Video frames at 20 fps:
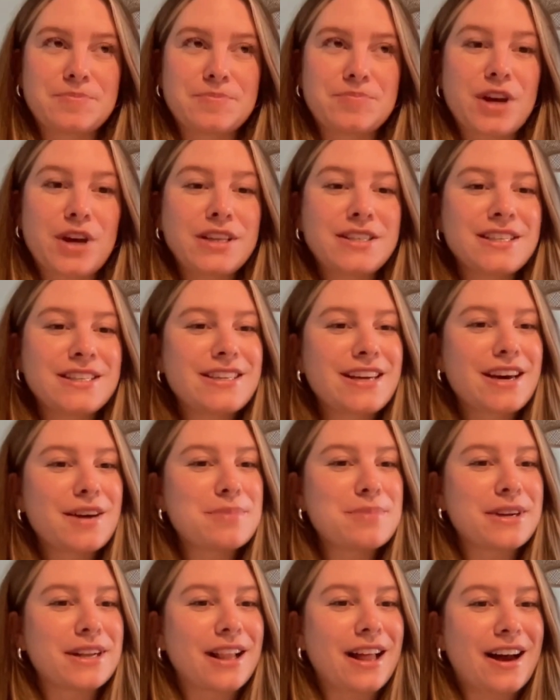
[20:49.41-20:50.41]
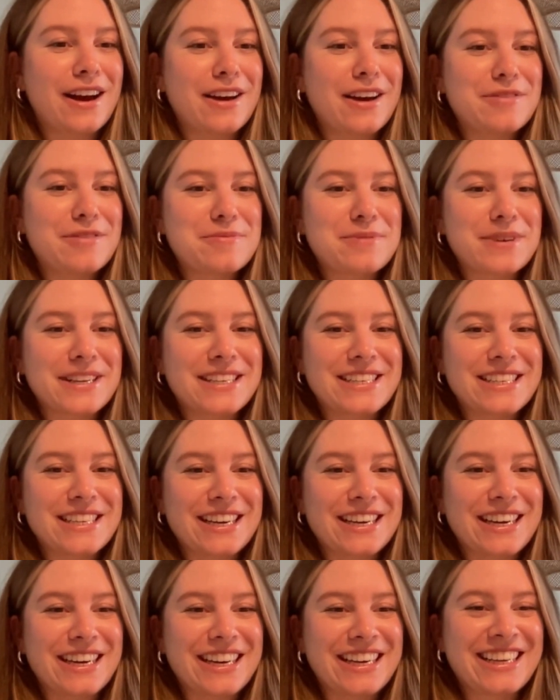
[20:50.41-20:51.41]
Not since I've been alive, but
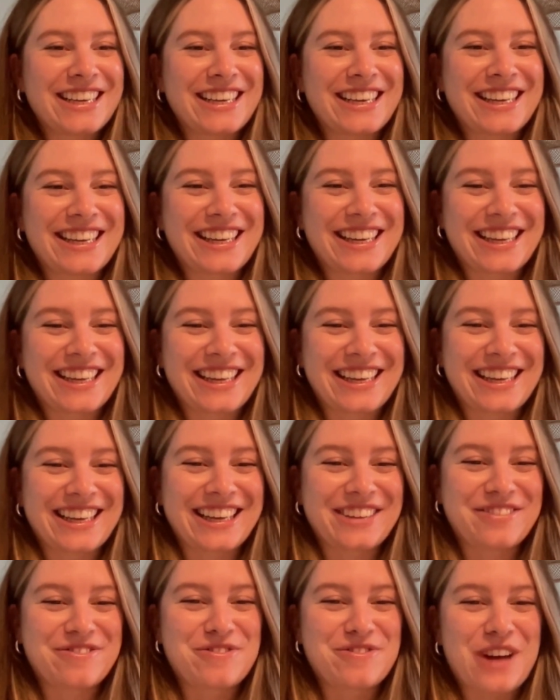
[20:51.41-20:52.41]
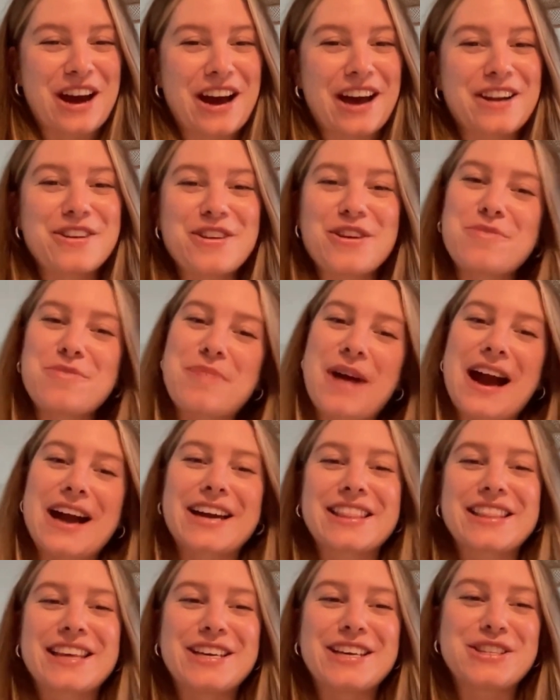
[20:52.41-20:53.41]
I don't go back
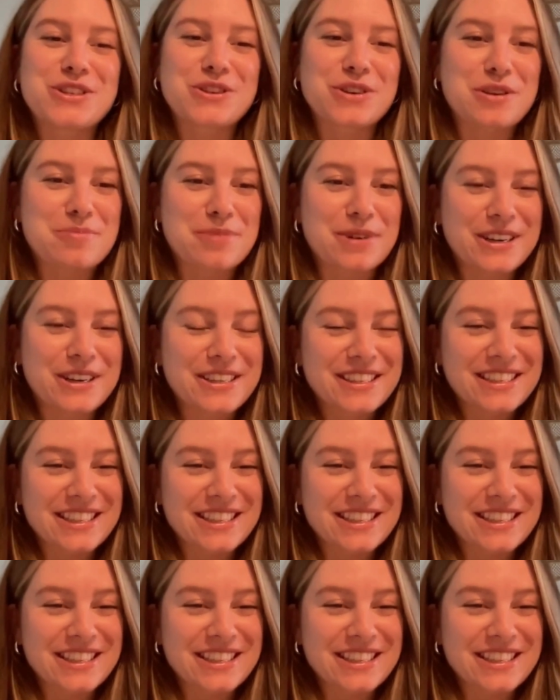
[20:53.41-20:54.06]
in the history books.